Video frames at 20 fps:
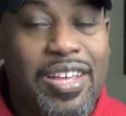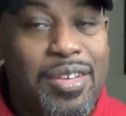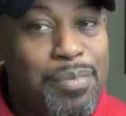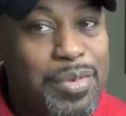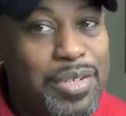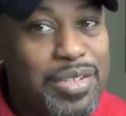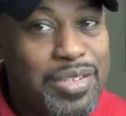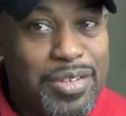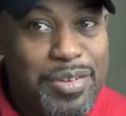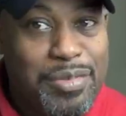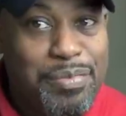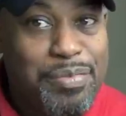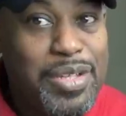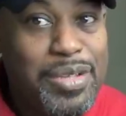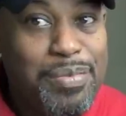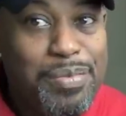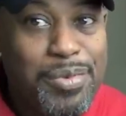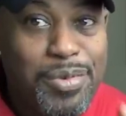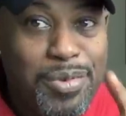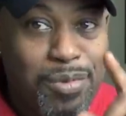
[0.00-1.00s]
But there are
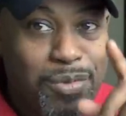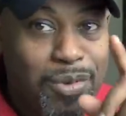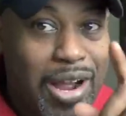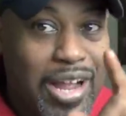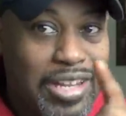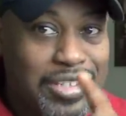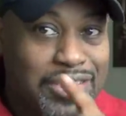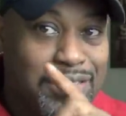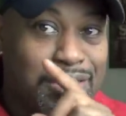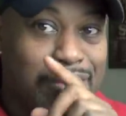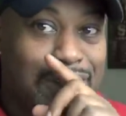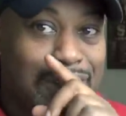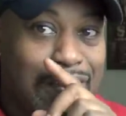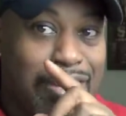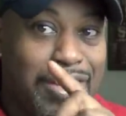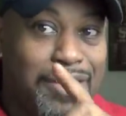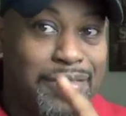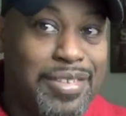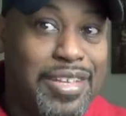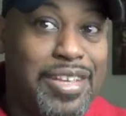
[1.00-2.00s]
people who watch and it's
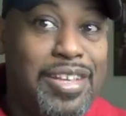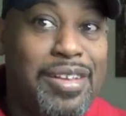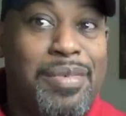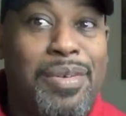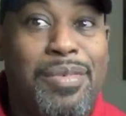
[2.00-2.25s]
like, damn,